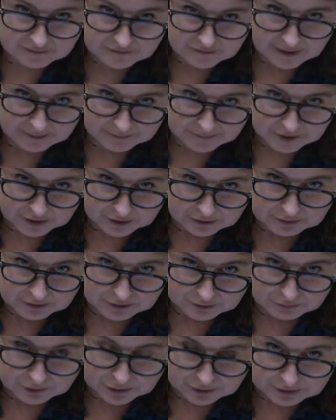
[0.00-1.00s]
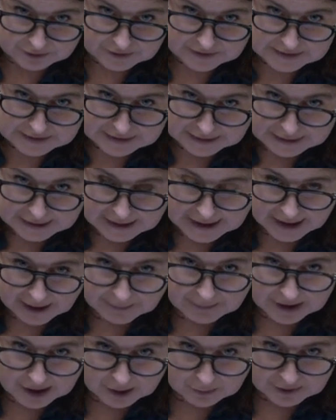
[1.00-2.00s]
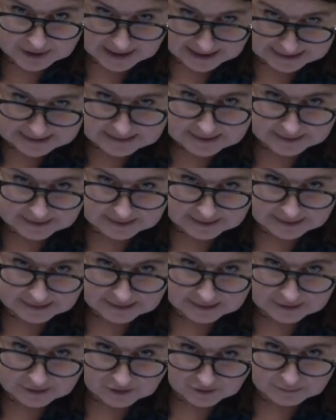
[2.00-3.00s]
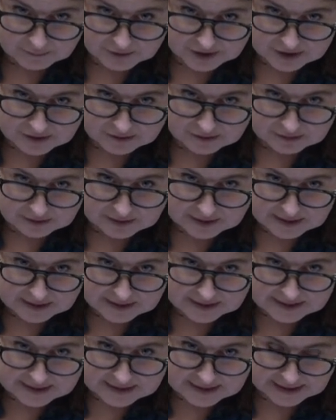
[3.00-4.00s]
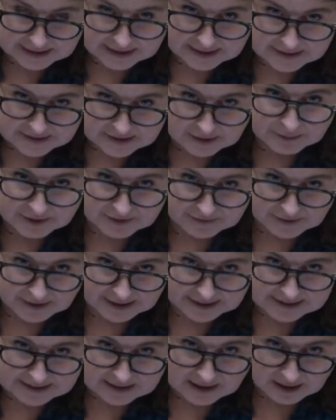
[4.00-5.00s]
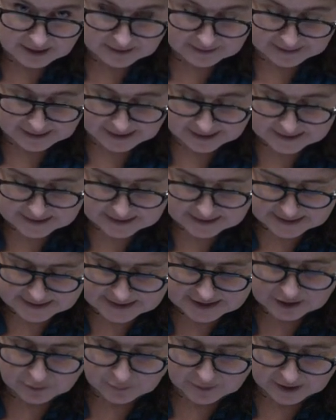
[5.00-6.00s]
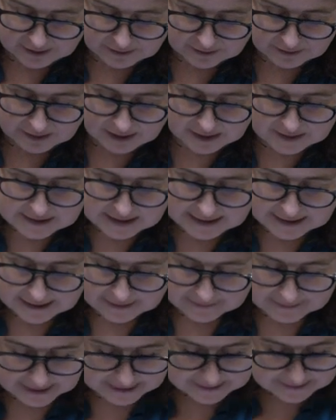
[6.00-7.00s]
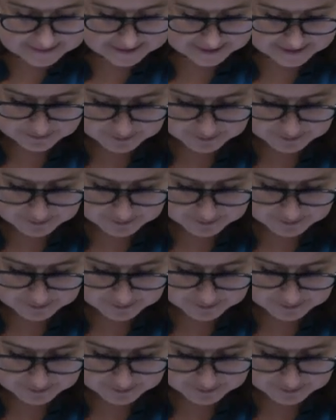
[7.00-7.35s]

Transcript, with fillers: from the union rules. Um, and I would ask that the government seek some advice on that to see whether or not that six